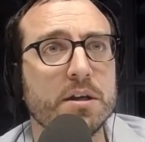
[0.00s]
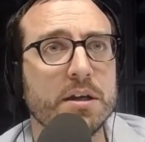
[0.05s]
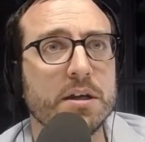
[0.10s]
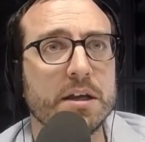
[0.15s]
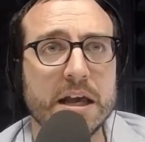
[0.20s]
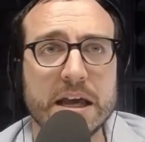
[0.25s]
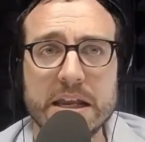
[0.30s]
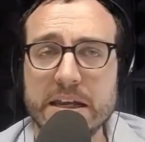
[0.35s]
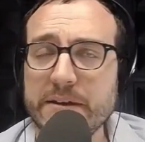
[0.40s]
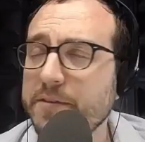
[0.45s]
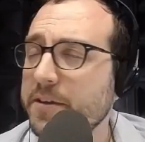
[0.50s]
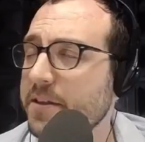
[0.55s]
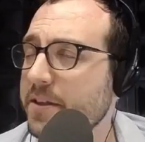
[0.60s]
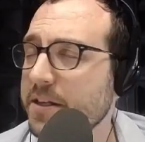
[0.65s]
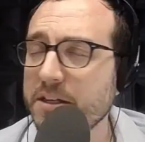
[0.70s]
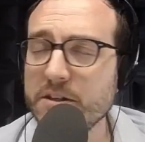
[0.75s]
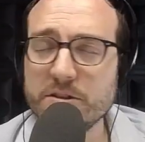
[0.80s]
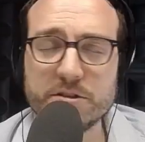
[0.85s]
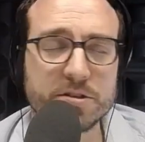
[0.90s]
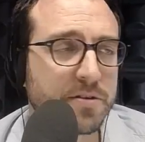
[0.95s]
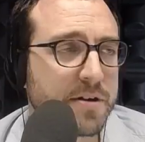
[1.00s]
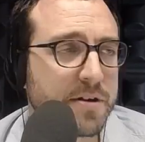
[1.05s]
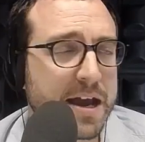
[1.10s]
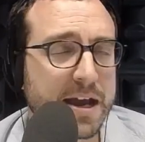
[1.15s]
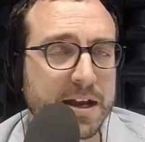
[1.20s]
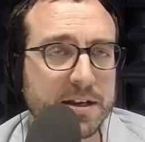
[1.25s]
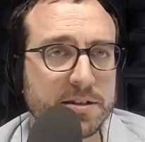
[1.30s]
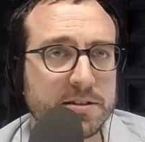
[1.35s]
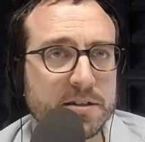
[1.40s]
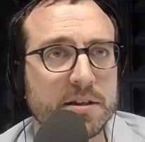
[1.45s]
And even in the
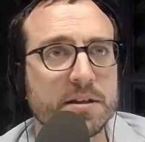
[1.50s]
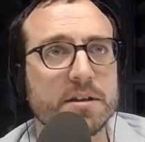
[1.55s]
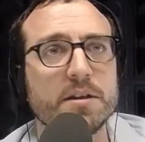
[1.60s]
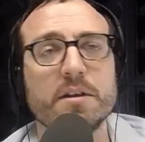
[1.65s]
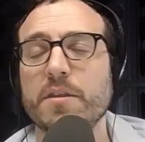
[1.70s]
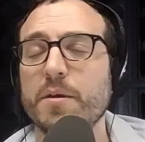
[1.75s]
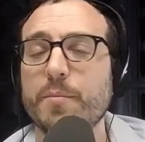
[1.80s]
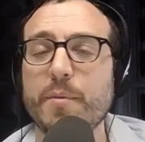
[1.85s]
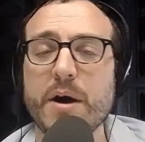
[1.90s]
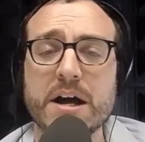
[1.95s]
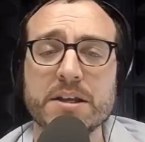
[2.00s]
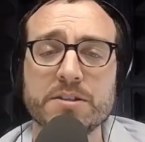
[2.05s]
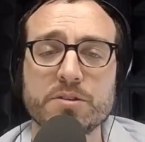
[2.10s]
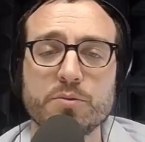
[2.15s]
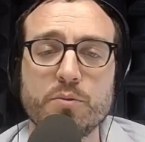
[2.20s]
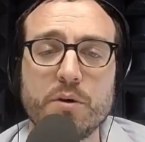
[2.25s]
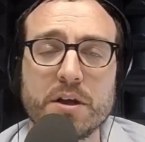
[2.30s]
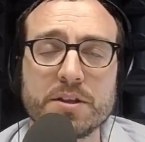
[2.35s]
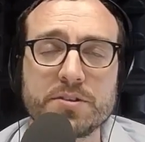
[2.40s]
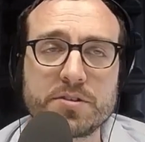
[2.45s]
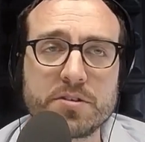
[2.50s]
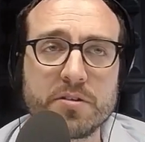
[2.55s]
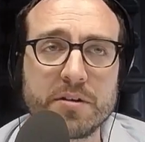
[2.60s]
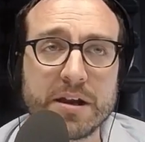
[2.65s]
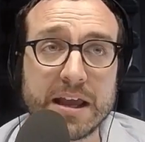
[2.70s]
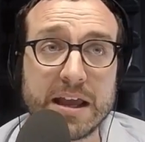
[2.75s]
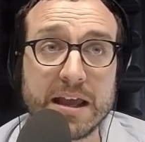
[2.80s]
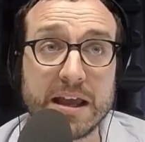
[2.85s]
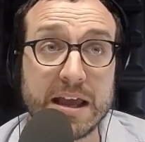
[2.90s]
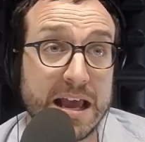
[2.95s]
indirect, the boss wants to know.
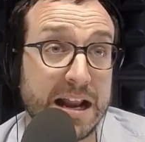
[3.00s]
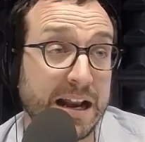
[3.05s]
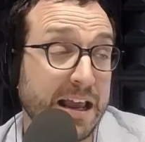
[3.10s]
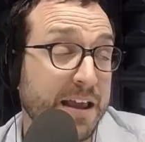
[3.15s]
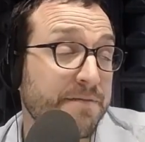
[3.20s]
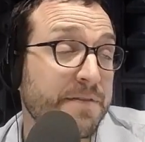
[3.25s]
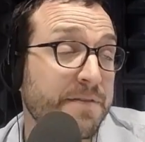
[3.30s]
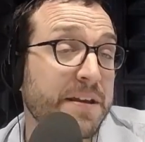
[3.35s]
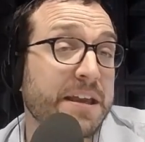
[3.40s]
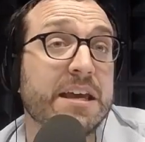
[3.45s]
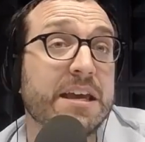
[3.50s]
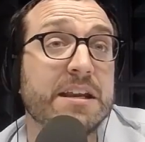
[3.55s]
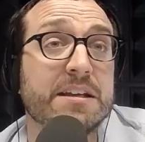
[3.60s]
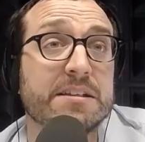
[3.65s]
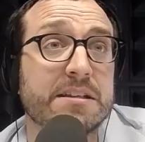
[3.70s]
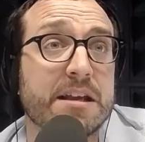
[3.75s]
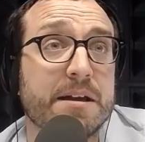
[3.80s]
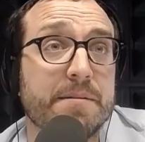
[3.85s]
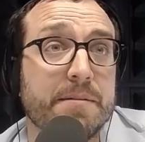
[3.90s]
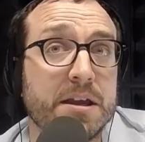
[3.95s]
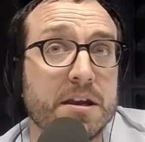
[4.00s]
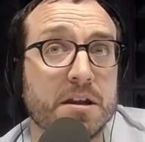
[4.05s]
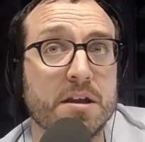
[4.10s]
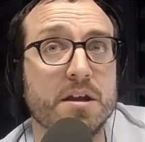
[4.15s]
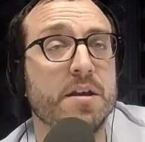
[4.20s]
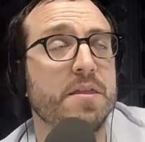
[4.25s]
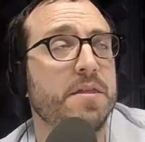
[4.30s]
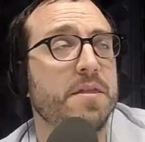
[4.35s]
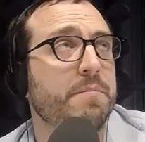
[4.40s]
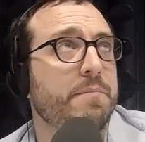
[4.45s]
El jefe quiere saber.
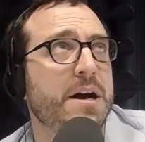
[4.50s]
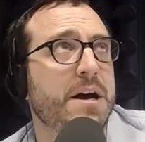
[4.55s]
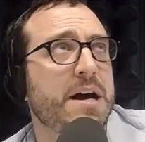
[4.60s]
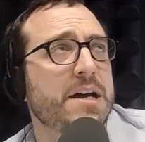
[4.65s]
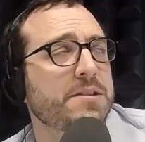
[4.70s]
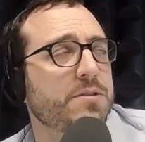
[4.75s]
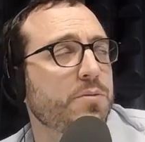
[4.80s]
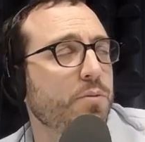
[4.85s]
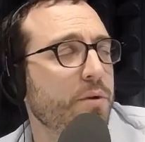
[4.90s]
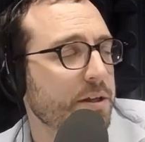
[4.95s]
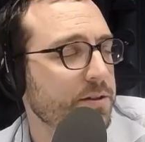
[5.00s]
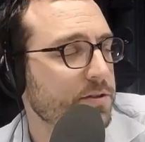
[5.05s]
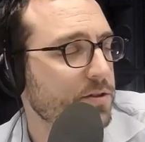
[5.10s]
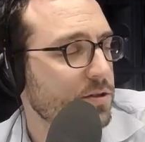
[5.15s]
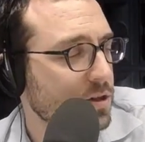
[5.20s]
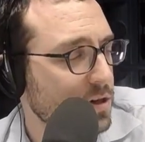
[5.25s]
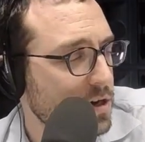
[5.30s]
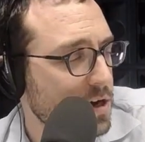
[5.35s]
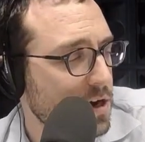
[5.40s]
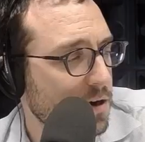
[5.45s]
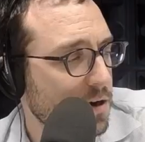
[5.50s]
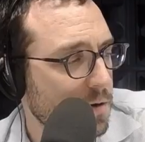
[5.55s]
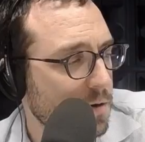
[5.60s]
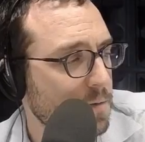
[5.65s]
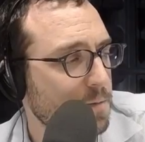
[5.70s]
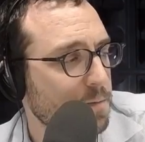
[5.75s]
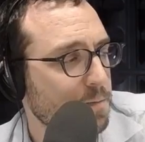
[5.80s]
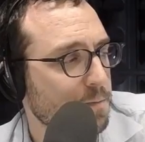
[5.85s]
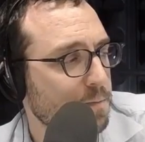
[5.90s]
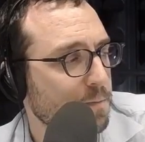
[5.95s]
The boss wants to know
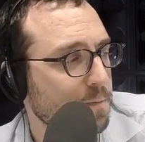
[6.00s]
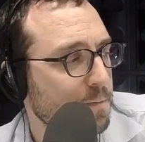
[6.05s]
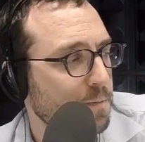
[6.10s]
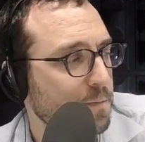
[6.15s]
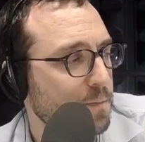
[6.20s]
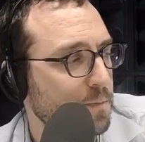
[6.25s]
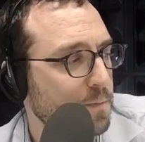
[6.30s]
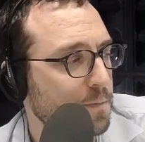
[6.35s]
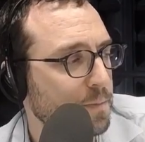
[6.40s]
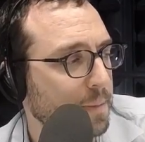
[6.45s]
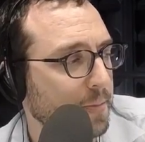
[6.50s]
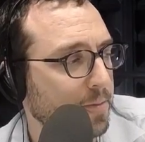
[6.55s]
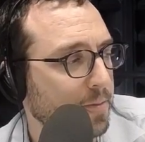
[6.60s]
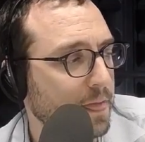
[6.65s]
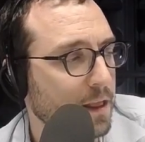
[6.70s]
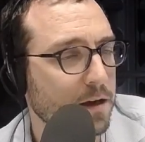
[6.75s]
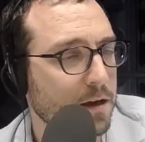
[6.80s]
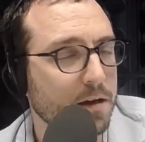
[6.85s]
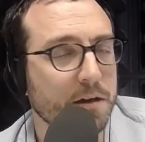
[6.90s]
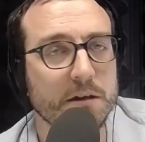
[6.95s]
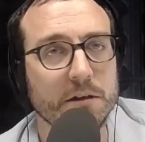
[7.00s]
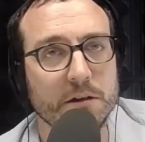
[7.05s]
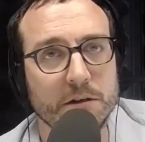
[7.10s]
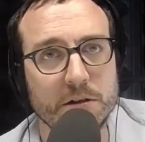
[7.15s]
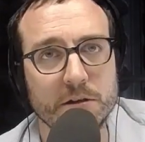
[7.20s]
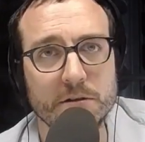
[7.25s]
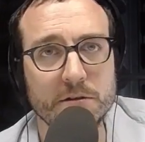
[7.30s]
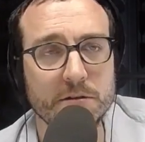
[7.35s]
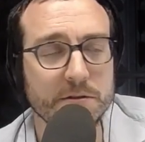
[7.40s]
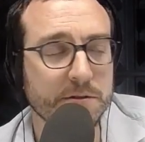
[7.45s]

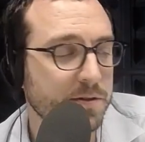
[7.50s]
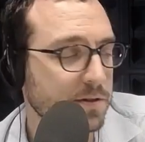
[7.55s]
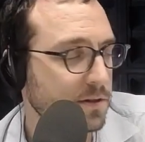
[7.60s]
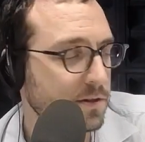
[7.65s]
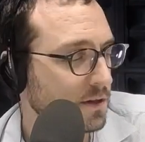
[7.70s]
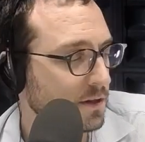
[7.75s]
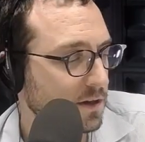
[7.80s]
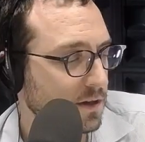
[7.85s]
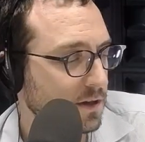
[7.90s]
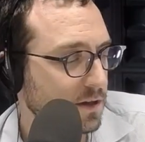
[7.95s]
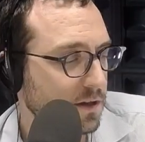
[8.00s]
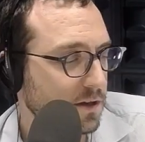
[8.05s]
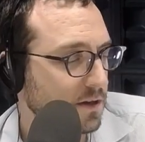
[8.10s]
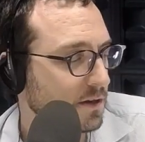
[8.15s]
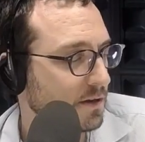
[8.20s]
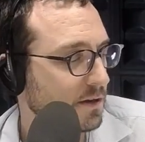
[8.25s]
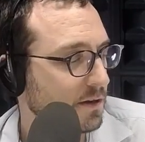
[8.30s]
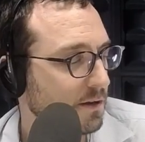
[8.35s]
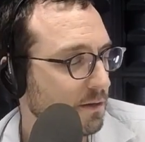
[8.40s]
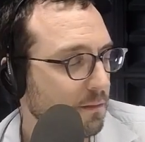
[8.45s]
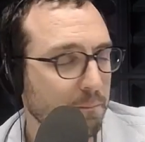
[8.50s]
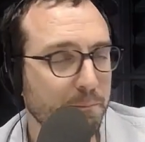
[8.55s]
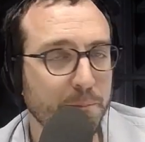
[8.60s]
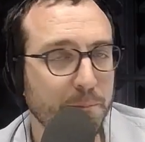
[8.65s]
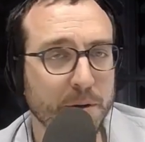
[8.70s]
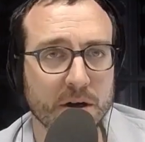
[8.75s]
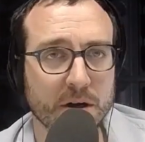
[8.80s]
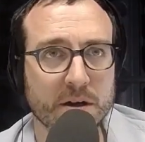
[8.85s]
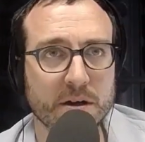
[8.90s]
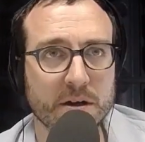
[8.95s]
whose
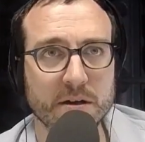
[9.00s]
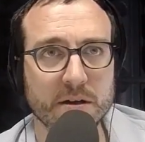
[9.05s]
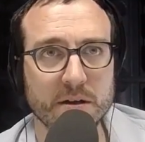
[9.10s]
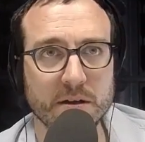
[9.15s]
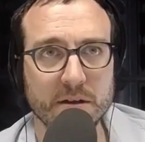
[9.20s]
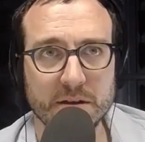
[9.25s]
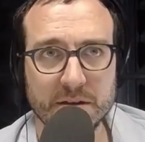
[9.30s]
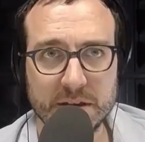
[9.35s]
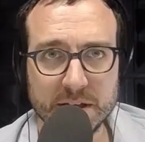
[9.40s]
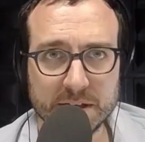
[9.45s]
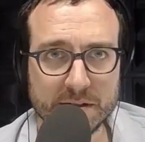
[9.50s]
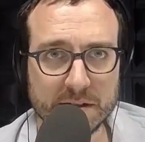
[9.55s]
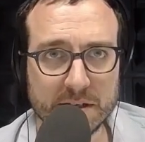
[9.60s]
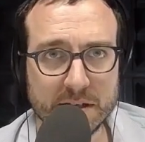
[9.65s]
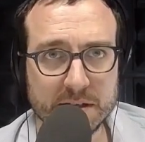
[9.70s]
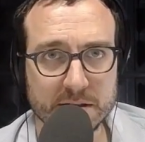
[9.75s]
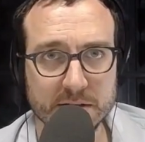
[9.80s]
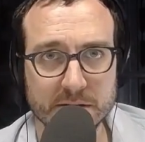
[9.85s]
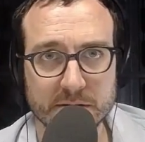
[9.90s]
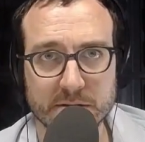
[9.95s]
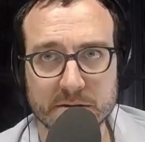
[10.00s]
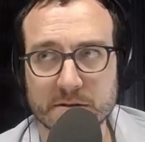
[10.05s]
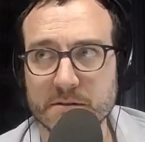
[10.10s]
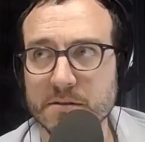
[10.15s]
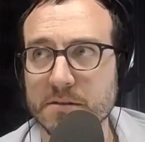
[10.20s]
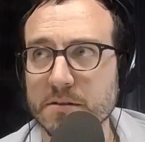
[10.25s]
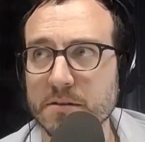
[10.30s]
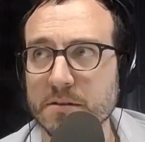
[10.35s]
book this is.